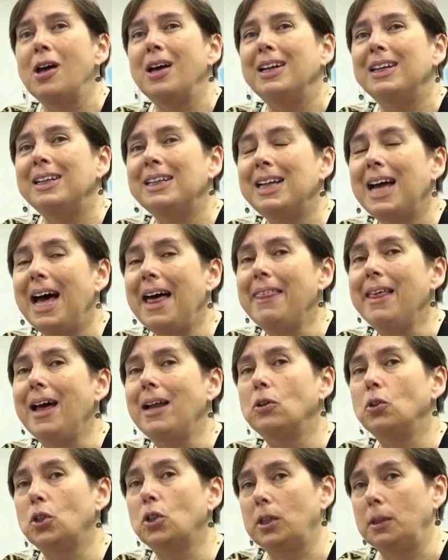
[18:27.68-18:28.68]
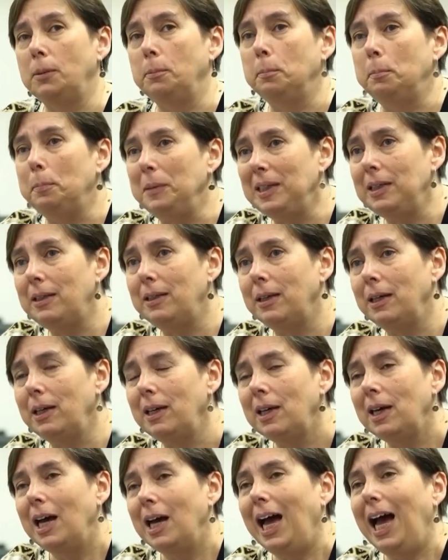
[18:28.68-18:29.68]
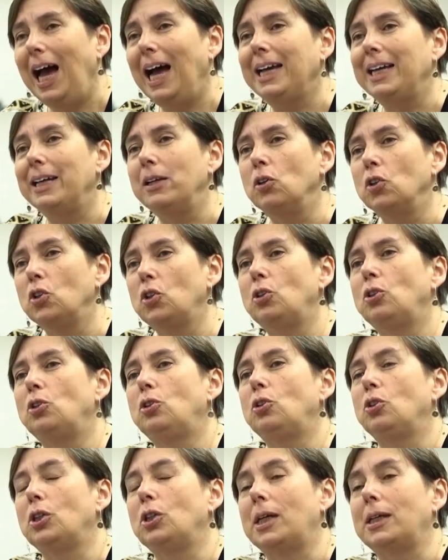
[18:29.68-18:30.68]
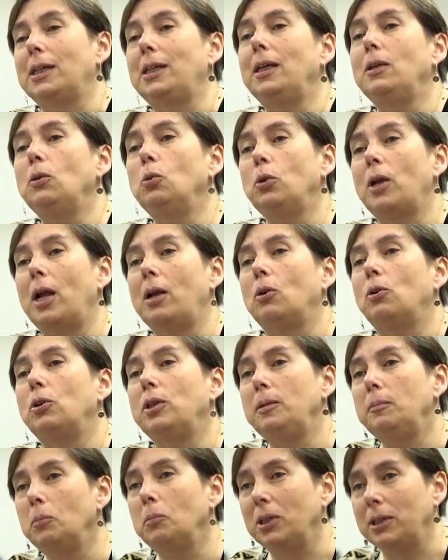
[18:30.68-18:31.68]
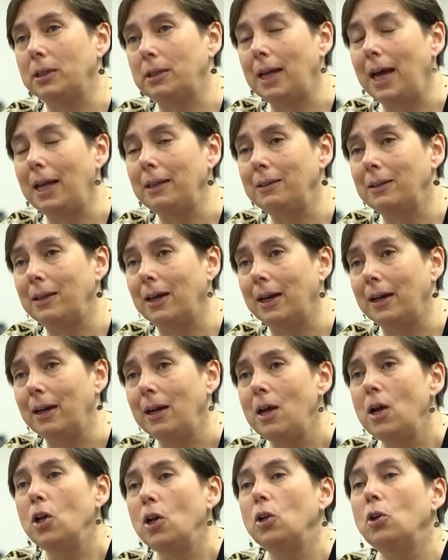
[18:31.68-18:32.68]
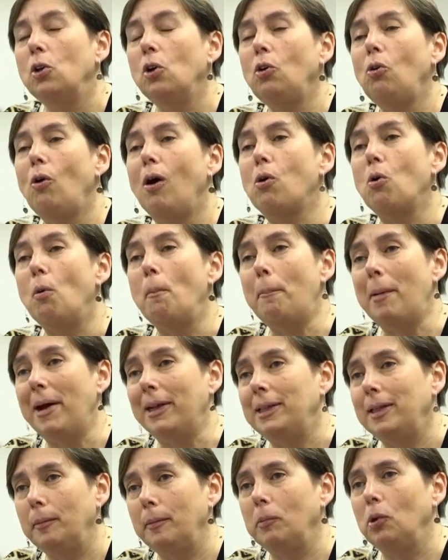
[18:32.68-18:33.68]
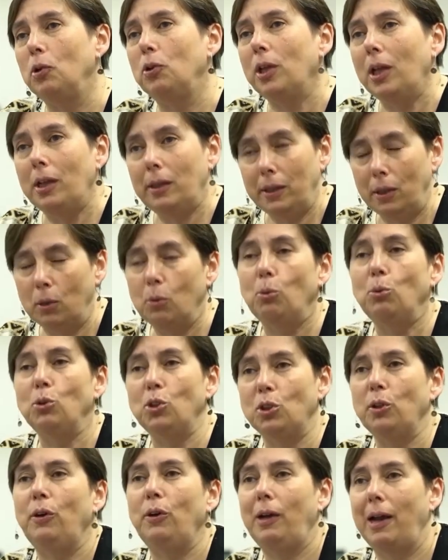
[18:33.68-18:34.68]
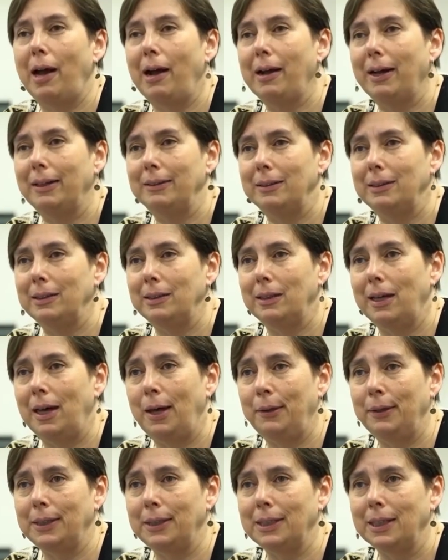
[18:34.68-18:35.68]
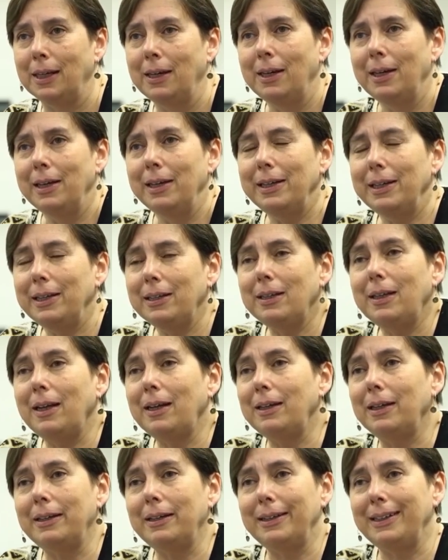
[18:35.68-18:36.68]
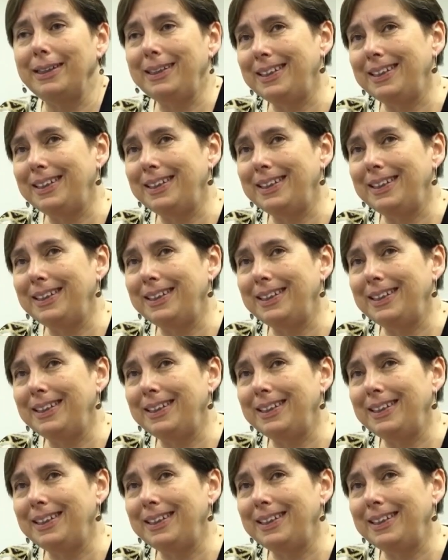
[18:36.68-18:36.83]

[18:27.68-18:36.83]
Nothing prevents us, when using a standard algorithm, from accompanying it with a discussion on quantities. This